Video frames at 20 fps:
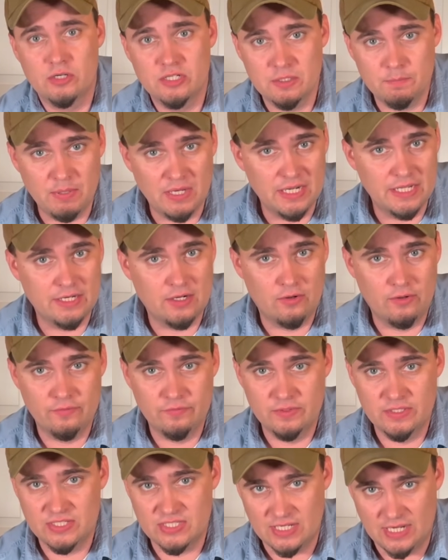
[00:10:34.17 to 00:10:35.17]
Depending
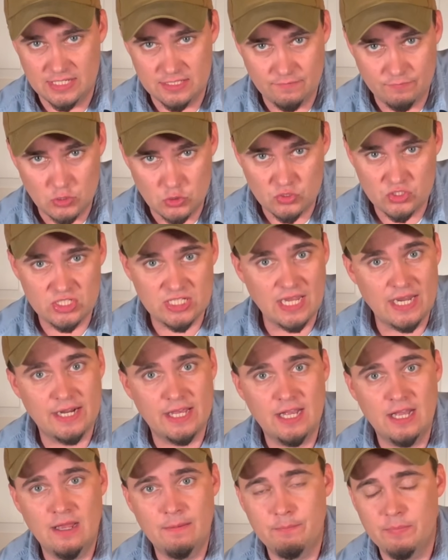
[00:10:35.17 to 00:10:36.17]
on the size of your
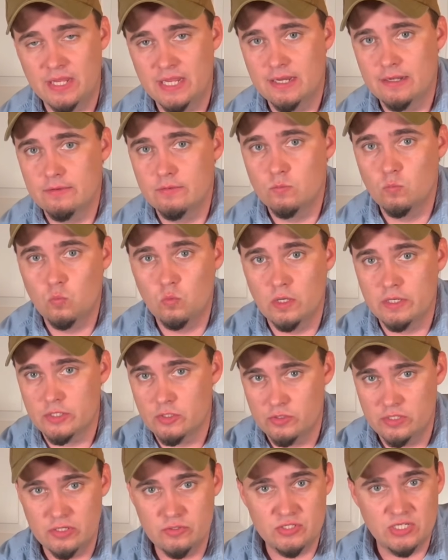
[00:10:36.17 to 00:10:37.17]
setup and what
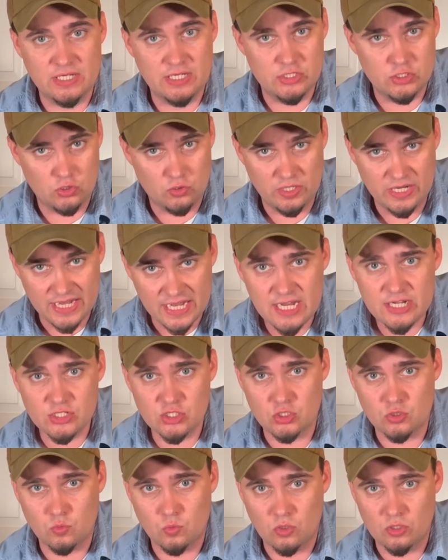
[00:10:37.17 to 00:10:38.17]
you're using as your heat
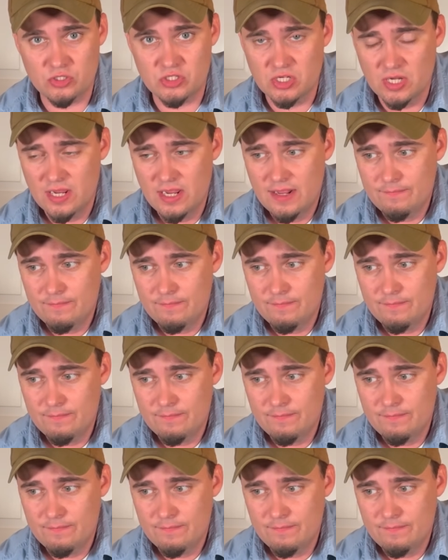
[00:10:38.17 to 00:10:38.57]
source,